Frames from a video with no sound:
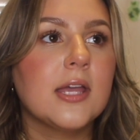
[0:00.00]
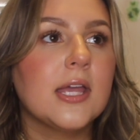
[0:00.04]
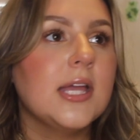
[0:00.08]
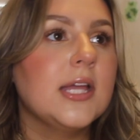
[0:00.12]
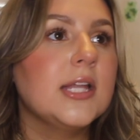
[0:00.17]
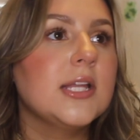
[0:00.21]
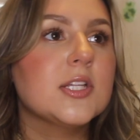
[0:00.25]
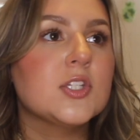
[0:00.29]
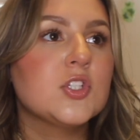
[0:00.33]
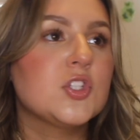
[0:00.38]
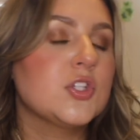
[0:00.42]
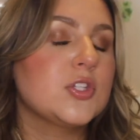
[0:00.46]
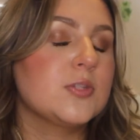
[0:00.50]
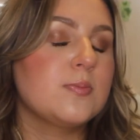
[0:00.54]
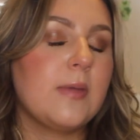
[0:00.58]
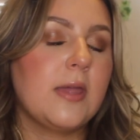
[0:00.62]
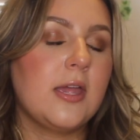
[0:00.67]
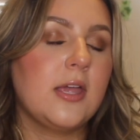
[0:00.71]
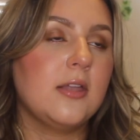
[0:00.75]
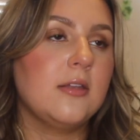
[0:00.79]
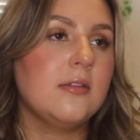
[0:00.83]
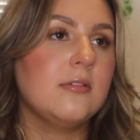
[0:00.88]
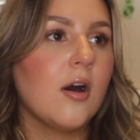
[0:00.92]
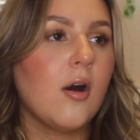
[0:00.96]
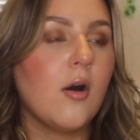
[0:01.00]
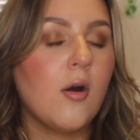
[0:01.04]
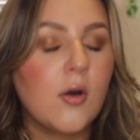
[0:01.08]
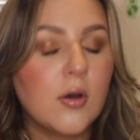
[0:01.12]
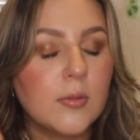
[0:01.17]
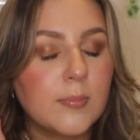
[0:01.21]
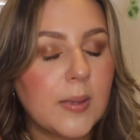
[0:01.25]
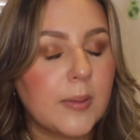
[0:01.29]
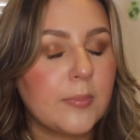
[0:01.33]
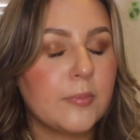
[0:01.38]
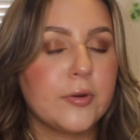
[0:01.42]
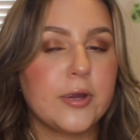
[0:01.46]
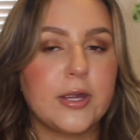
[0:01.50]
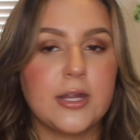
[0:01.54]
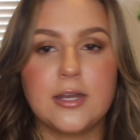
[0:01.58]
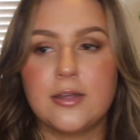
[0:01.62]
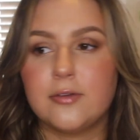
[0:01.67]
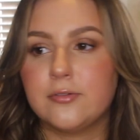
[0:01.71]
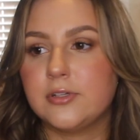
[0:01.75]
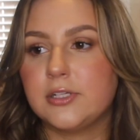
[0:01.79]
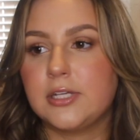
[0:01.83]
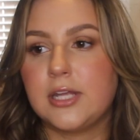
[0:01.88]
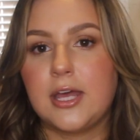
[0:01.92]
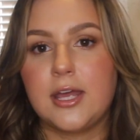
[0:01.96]
It has just been on my brain
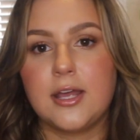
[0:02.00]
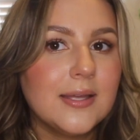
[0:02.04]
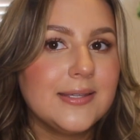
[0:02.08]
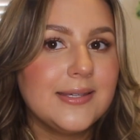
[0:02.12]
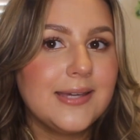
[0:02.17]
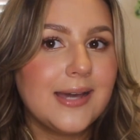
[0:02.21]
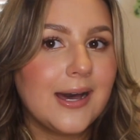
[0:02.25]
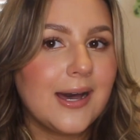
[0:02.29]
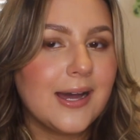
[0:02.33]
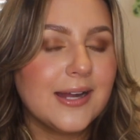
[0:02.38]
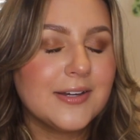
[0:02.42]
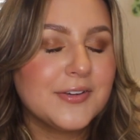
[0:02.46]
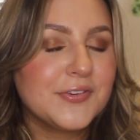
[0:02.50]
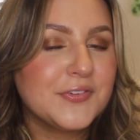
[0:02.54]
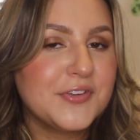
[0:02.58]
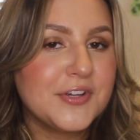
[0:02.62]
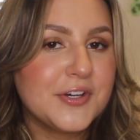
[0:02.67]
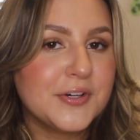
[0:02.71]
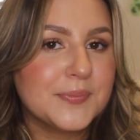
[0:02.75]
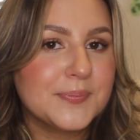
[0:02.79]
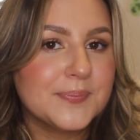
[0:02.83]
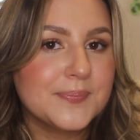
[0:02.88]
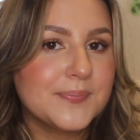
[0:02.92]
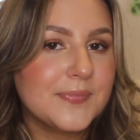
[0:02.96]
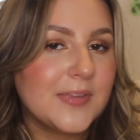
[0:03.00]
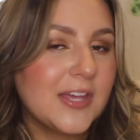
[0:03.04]
every day. Yeah, I don't know.